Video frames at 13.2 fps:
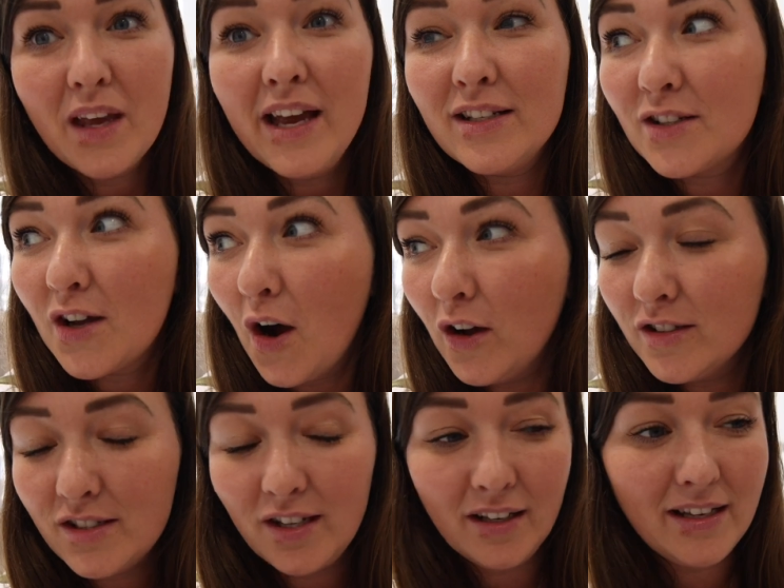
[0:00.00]
he's
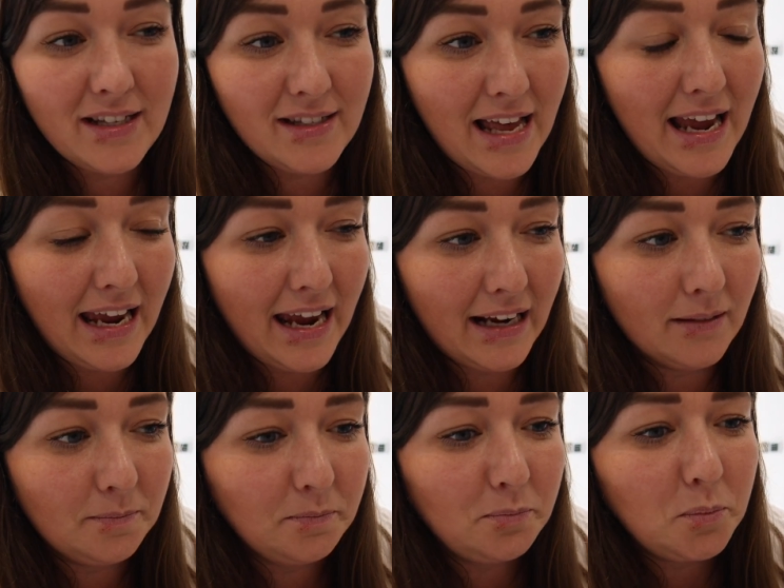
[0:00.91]
constantly saying,